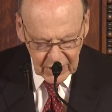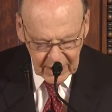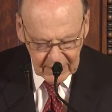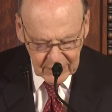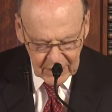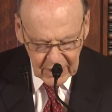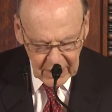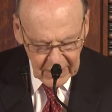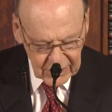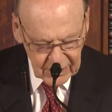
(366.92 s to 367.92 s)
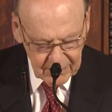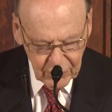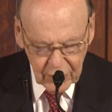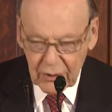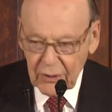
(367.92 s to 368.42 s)
time, it's
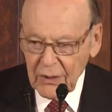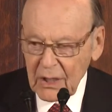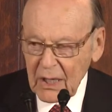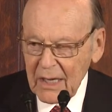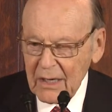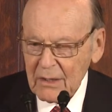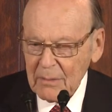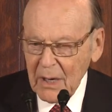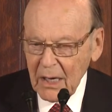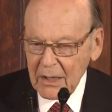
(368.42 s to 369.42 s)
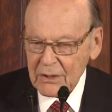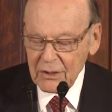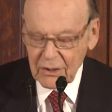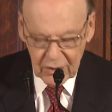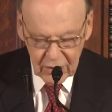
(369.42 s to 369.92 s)
important to think out of the box,
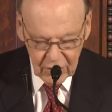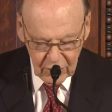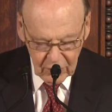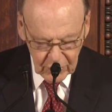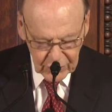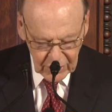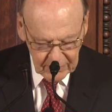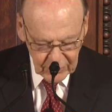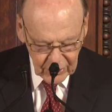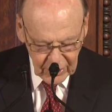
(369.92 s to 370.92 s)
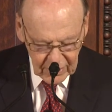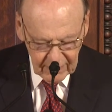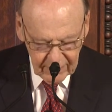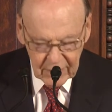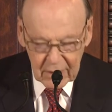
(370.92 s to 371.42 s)
which comes to think
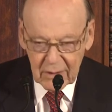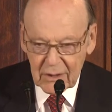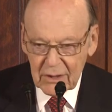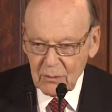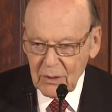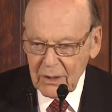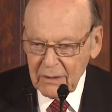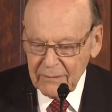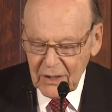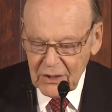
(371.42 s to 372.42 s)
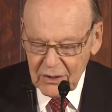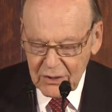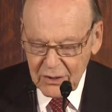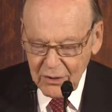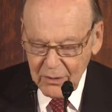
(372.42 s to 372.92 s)
of it, this is what innovation
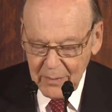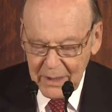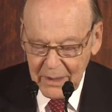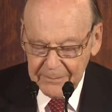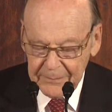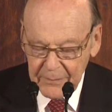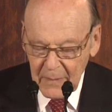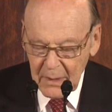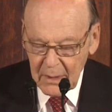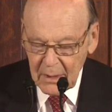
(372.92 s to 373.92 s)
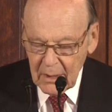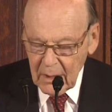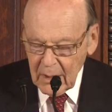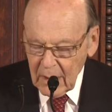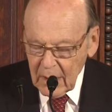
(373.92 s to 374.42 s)
is all about.
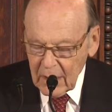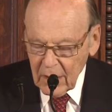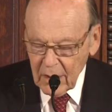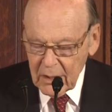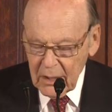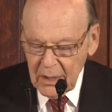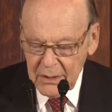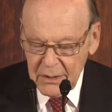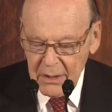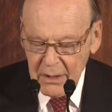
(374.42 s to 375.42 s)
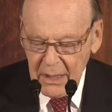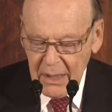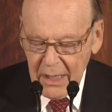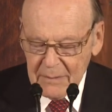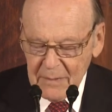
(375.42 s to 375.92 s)
In our case, that
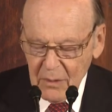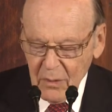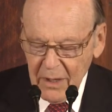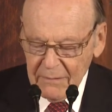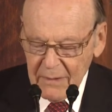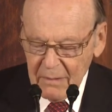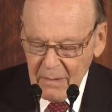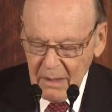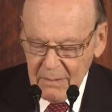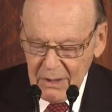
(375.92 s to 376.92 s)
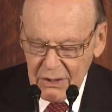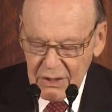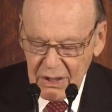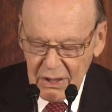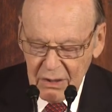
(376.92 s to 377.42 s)
has my wife and me
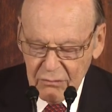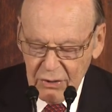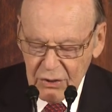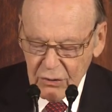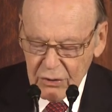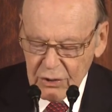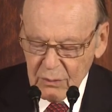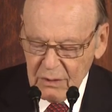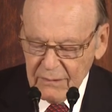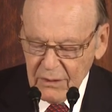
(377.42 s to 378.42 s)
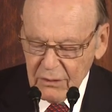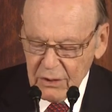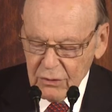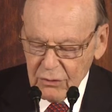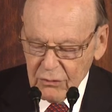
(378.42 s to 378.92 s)
seeing the resources we
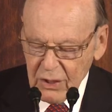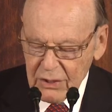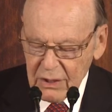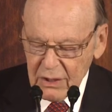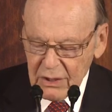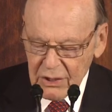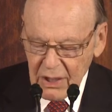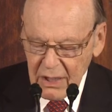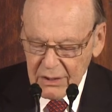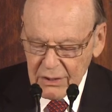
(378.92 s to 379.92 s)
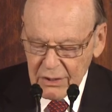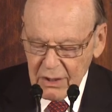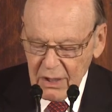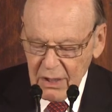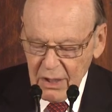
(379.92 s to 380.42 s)
devoted to addressing these challenges
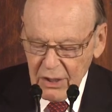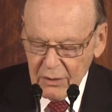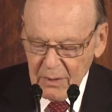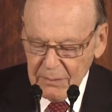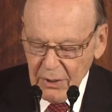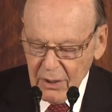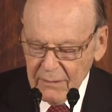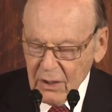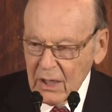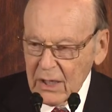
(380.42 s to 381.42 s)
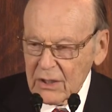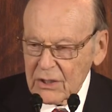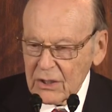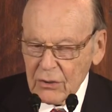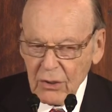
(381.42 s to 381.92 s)
to be part of our
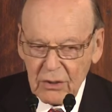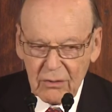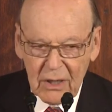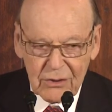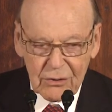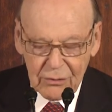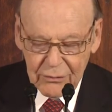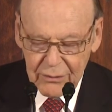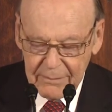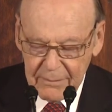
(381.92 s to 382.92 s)
legacy to our grandchildren.